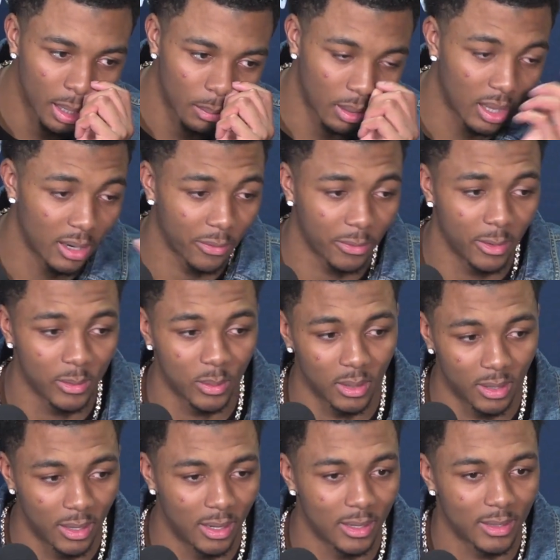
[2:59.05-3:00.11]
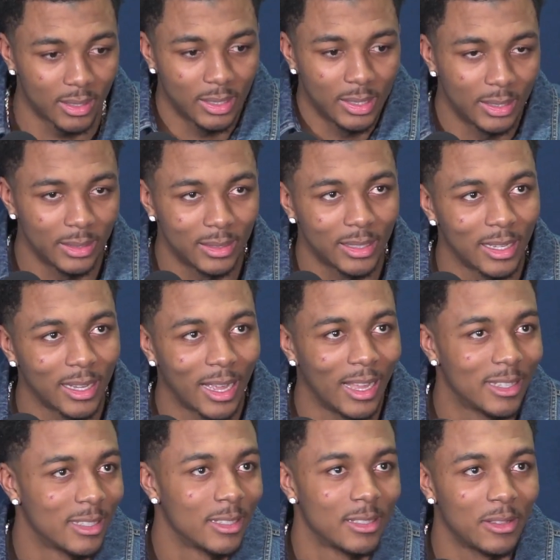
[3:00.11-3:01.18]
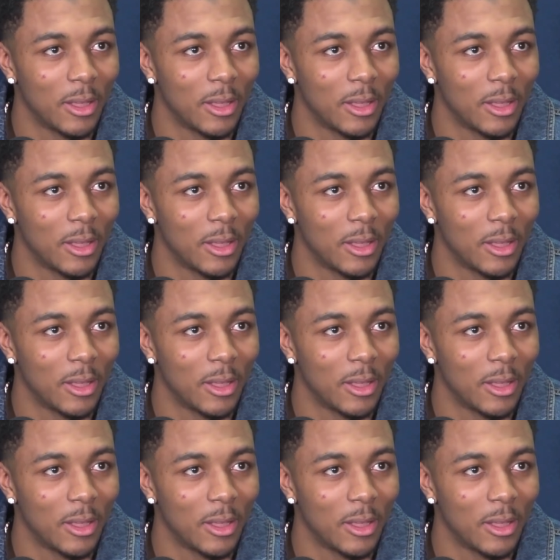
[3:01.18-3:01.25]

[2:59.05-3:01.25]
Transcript: Probably the first one, honestly. Like, I just